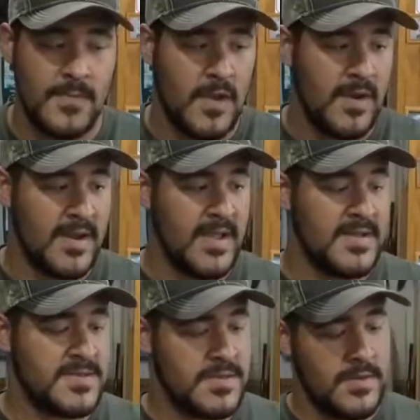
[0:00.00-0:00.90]
All right,
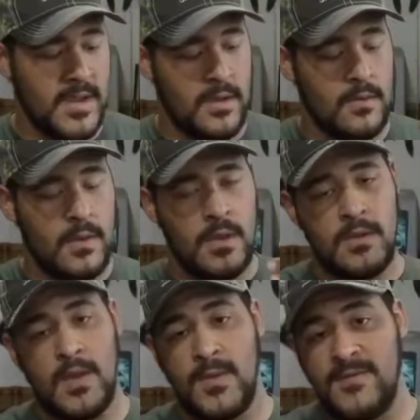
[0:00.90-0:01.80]
guys, so now
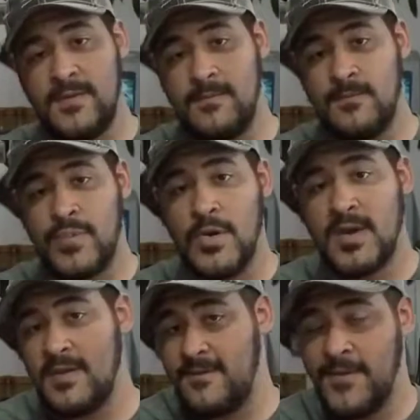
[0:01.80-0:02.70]
that we've
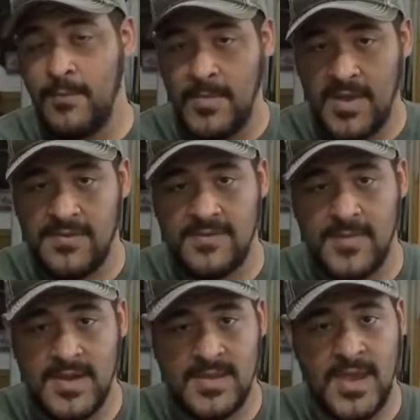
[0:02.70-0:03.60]
broken a few myths
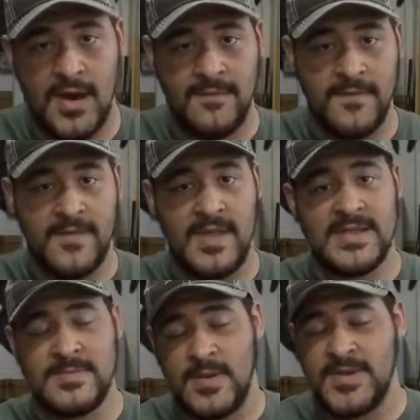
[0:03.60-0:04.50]
about the
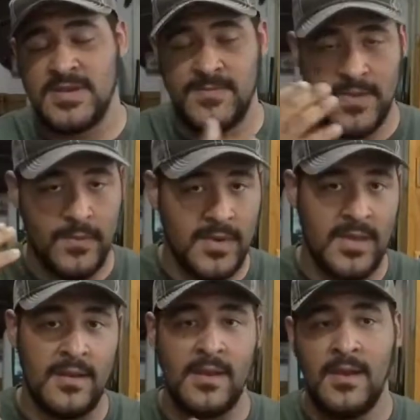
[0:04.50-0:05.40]
AR-15s, and maybe some people can